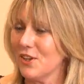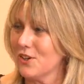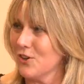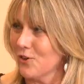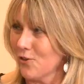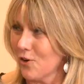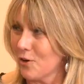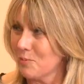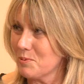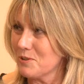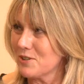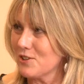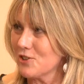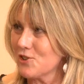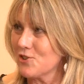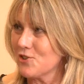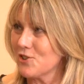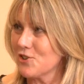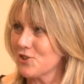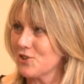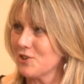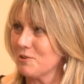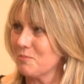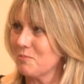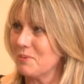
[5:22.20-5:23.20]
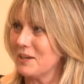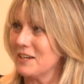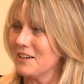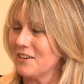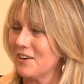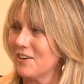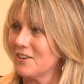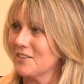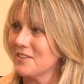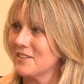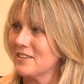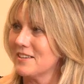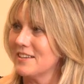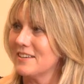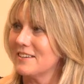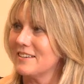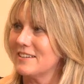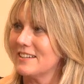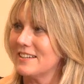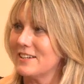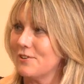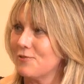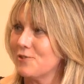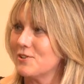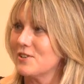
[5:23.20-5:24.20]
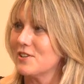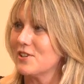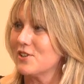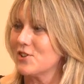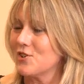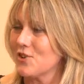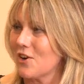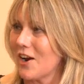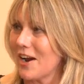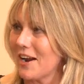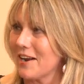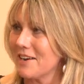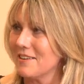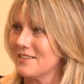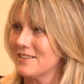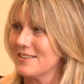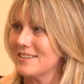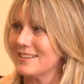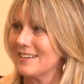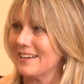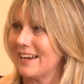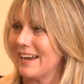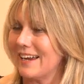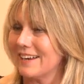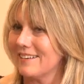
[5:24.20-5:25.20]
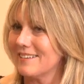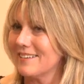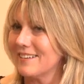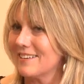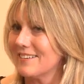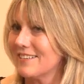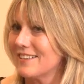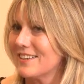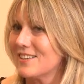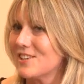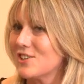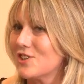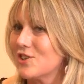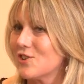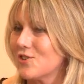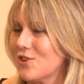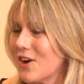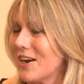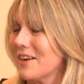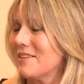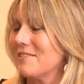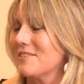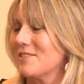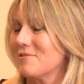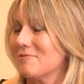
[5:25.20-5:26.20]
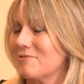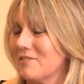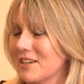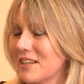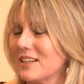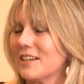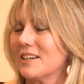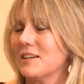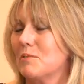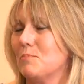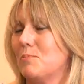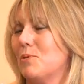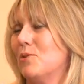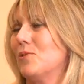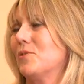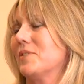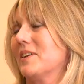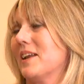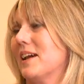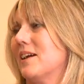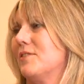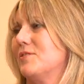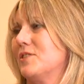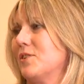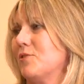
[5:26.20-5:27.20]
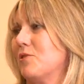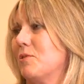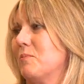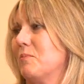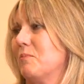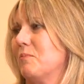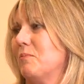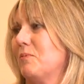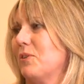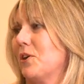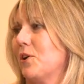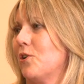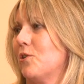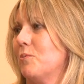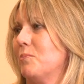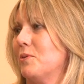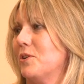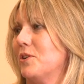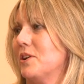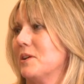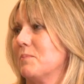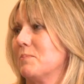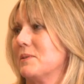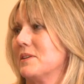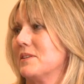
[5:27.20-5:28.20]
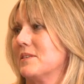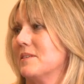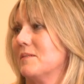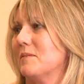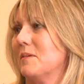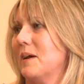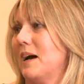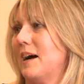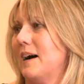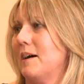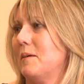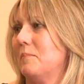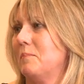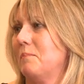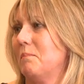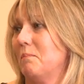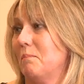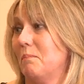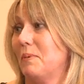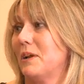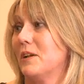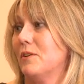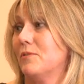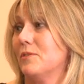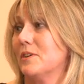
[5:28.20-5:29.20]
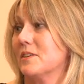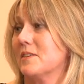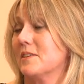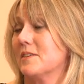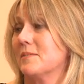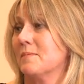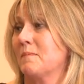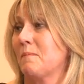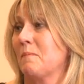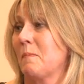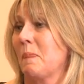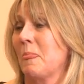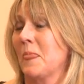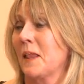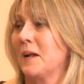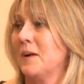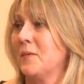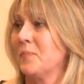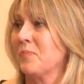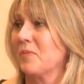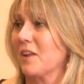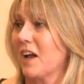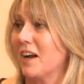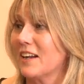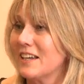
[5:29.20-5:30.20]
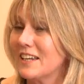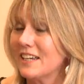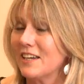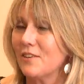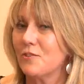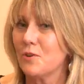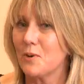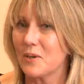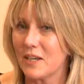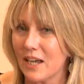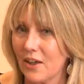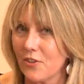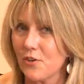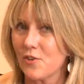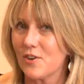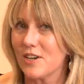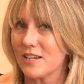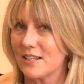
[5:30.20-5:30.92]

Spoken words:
your obstetrician, because different strains, and the strains are really important, have different therapeutic benefits. I can give you another